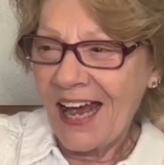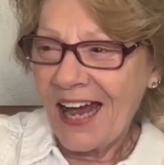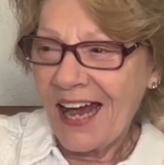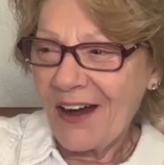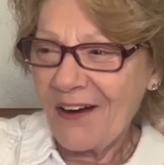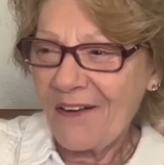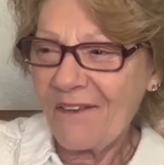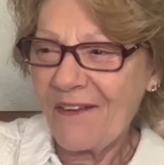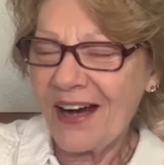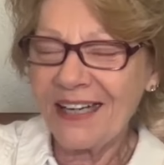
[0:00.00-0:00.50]

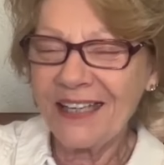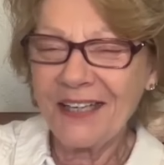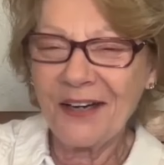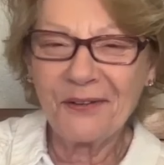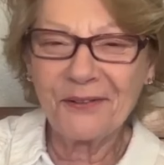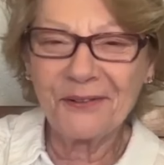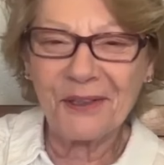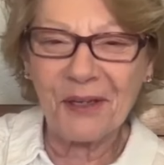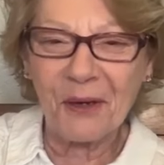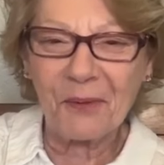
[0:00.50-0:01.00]
Oh, I
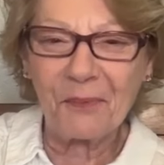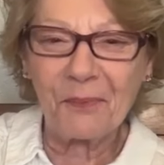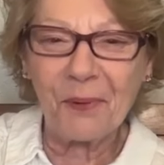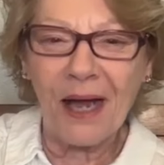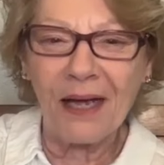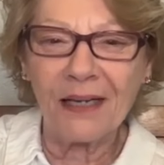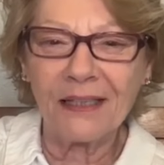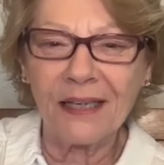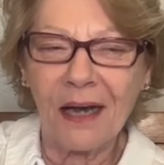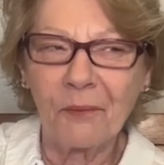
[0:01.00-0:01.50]
don't know, but
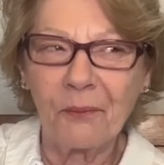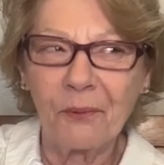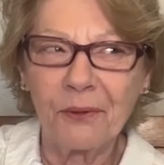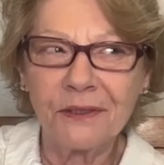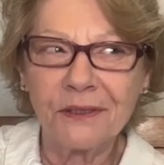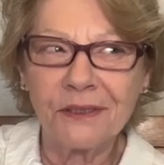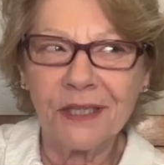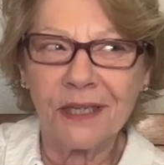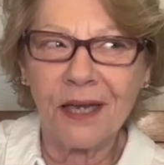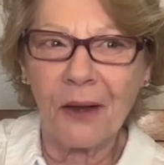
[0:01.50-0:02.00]
I
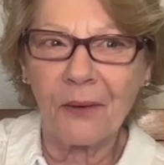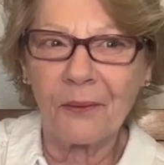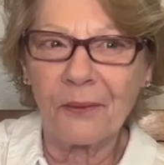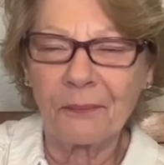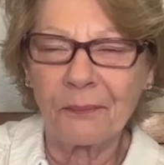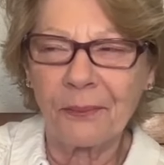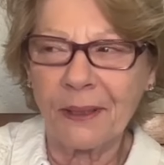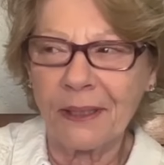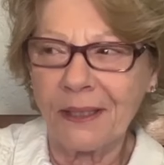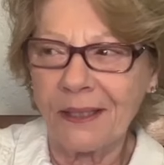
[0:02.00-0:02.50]
want to go
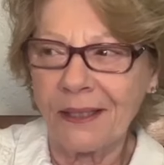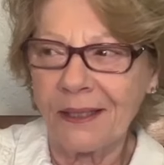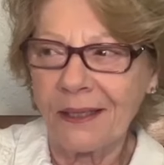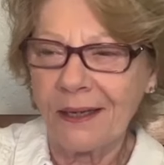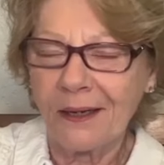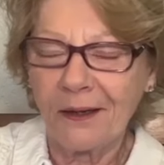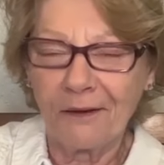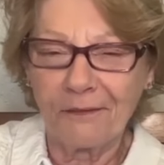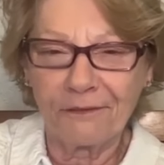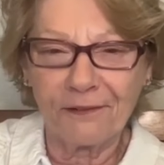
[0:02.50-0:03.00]
and be
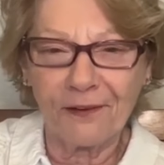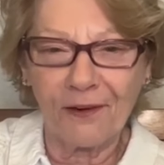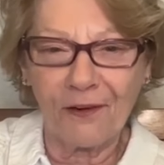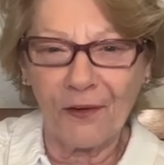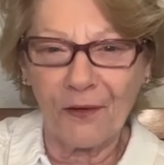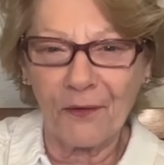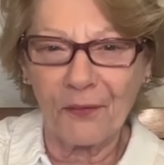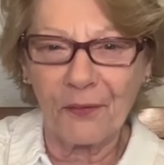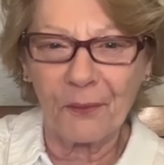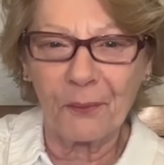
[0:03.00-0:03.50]
a
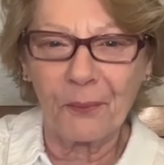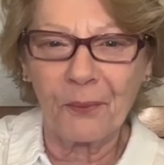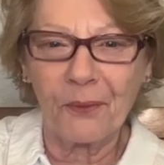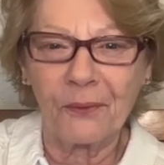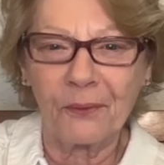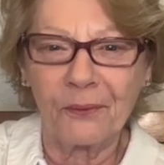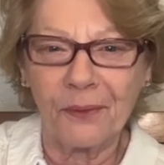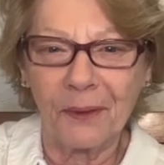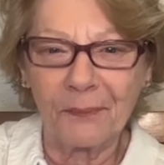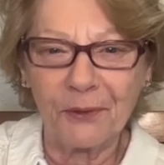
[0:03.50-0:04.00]
fly on the
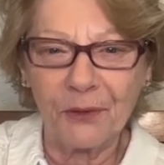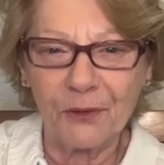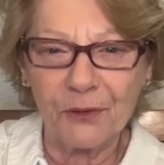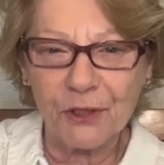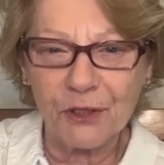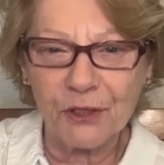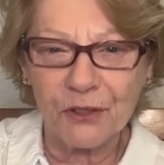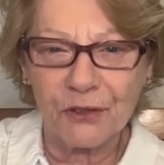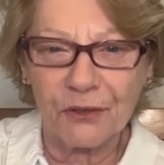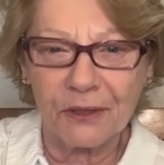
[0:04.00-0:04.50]
wall. I'm not
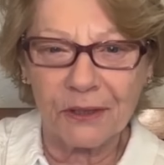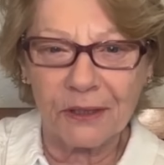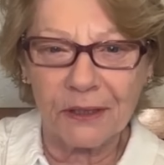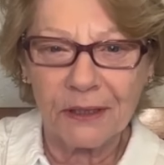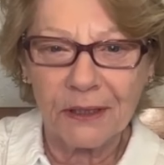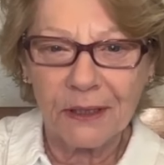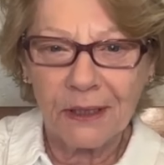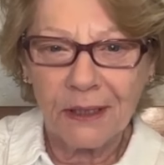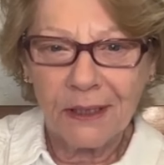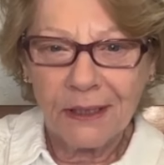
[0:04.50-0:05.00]
sure.
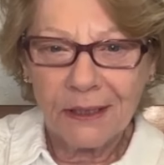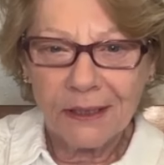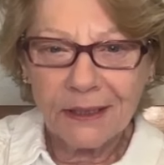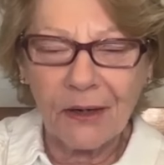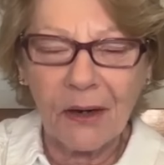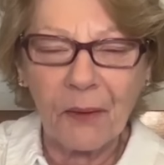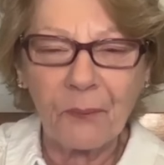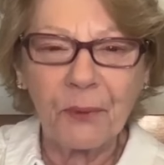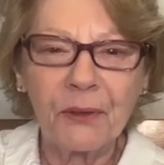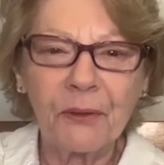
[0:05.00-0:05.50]

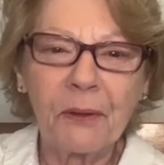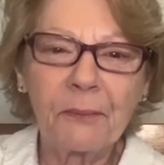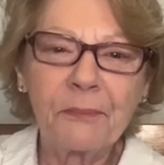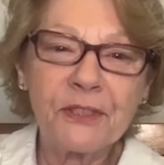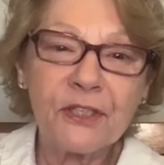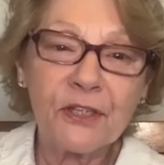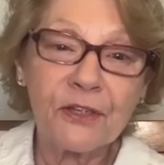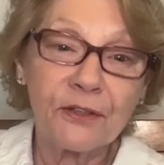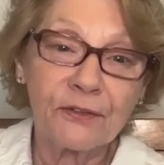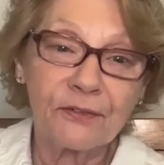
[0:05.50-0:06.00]
I want to
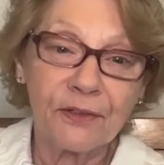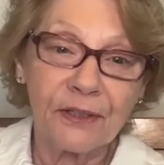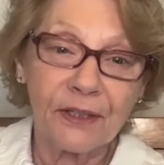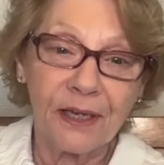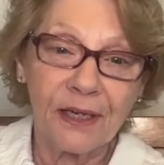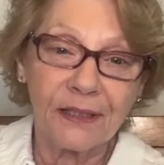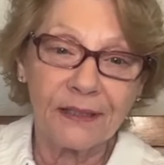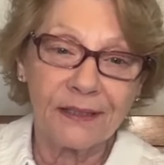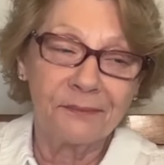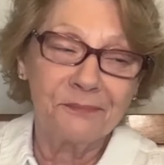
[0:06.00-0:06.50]
observe it.
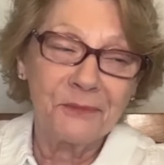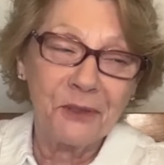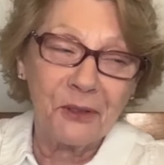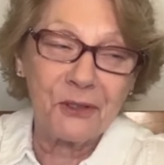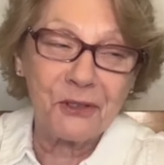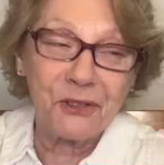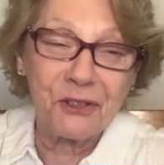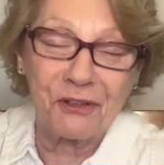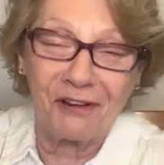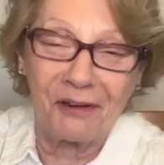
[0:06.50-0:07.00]
I'm
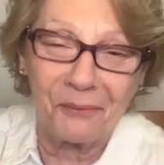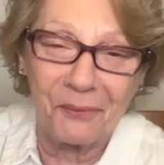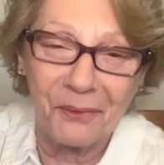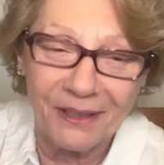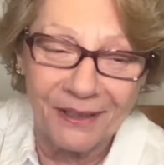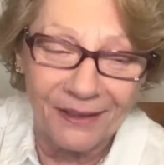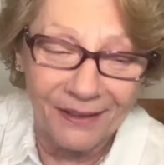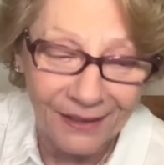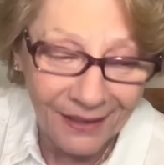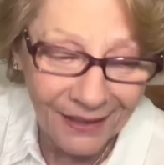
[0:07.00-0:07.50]
not sure I want
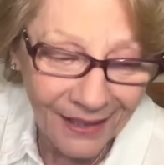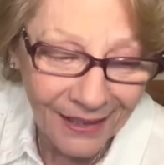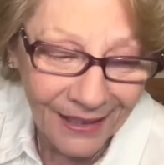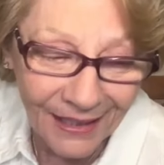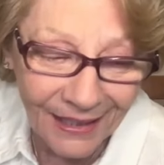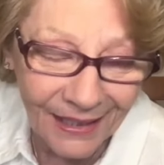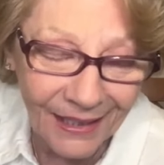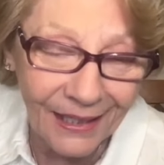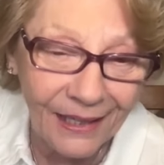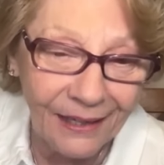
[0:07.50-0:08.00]
to
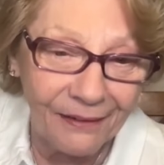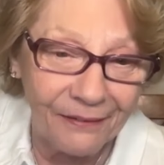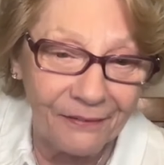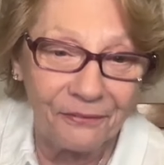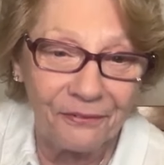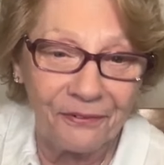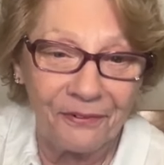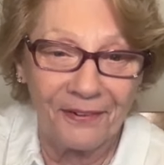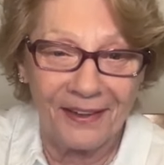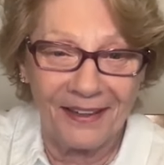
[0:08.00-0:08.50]

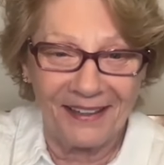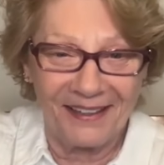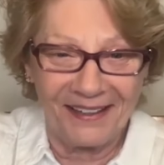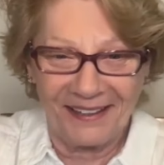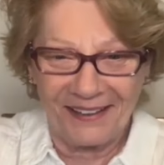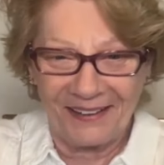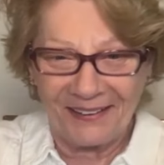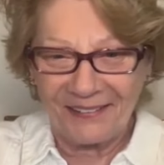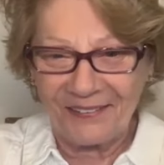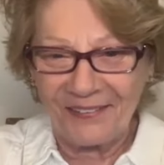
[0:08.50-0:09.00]
live,
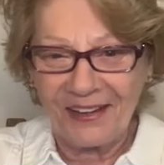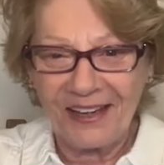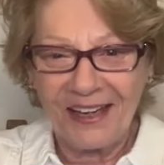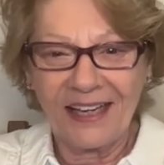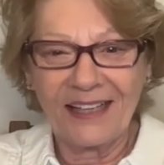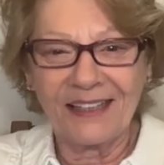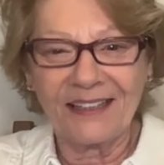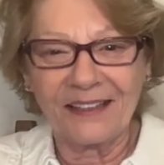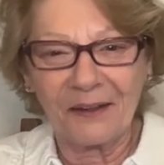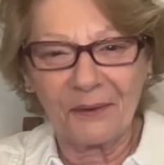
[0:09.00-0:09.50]
in
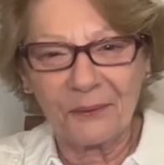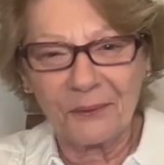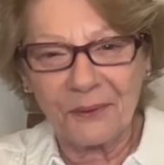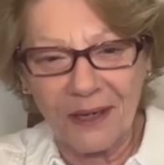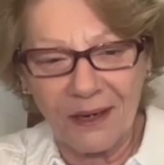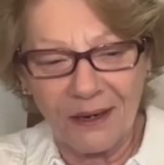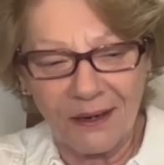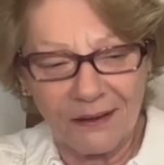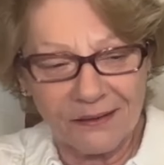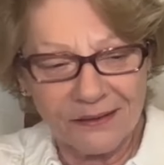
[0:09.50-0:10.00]
an old
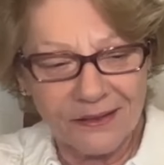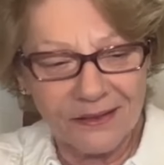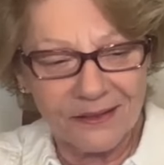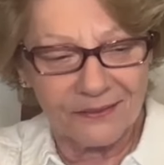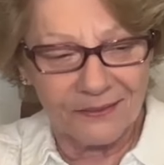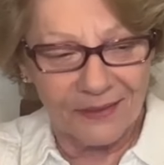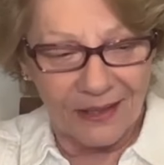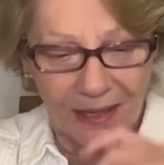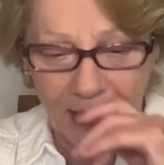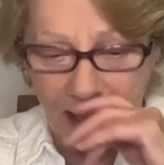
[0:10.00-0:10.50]

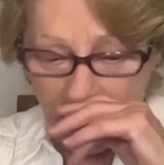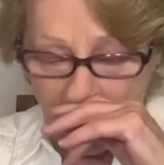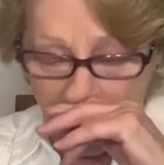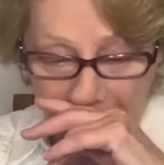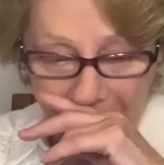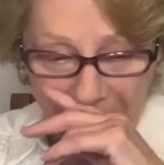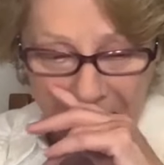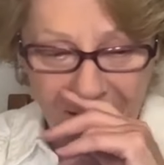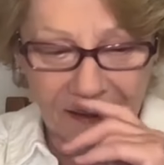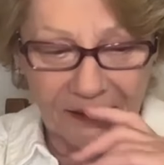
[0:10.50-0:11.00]
castle that,
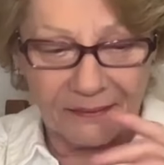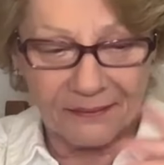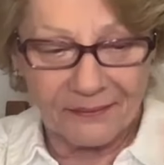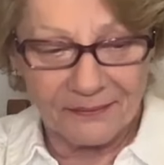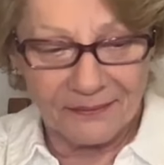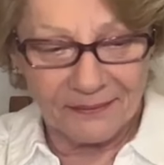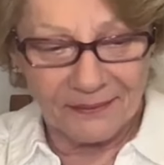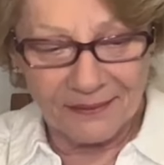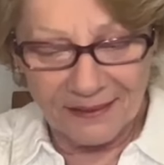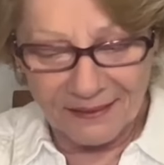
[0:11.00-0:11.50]
you know,
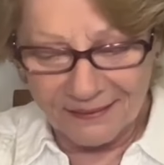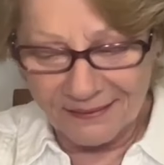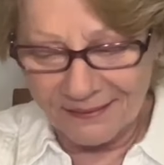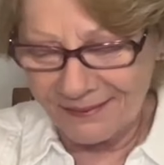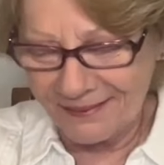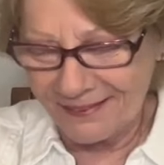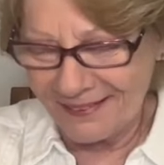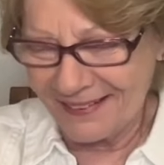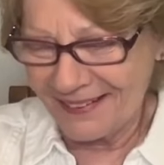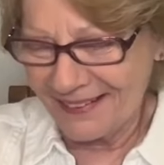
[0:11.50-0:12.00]

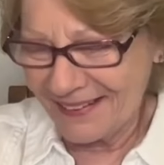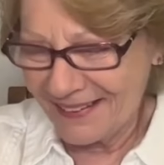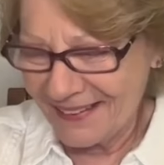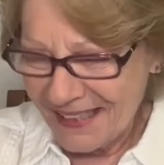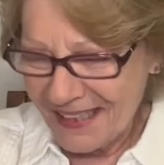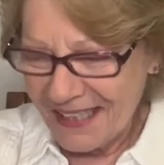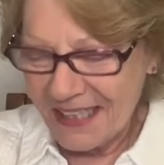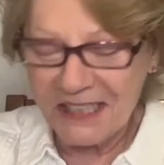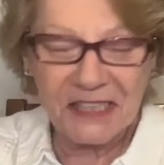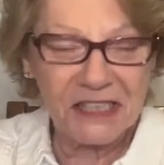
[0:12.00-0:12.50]

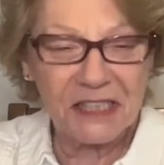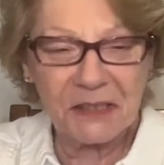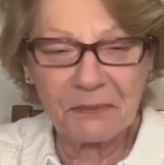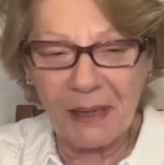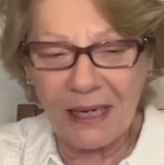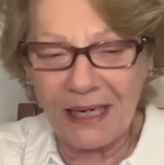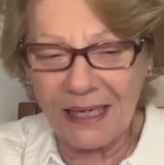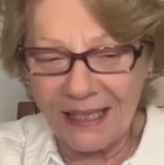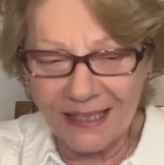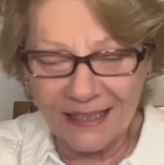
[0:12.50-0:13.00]
is
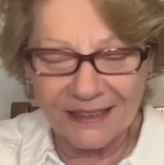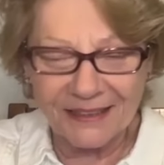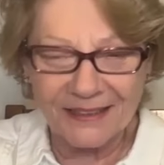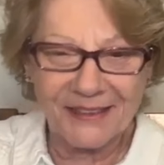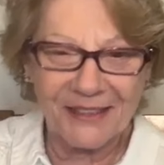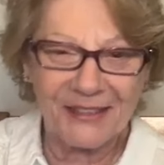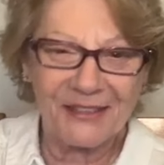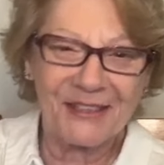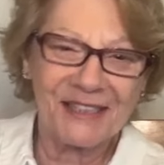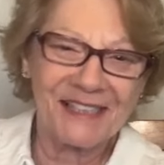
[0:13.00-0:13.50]
smelly and
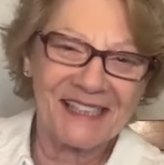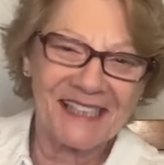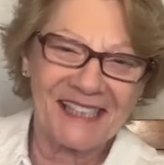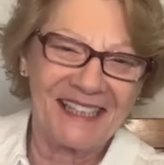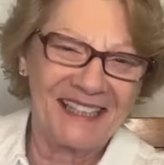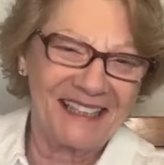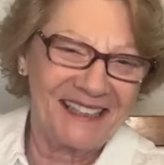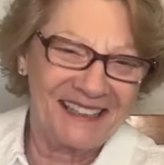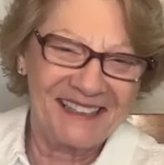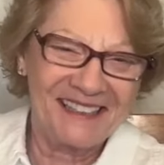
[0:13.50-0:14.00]

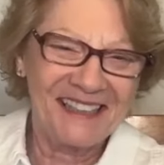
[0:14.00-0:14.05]
dirty.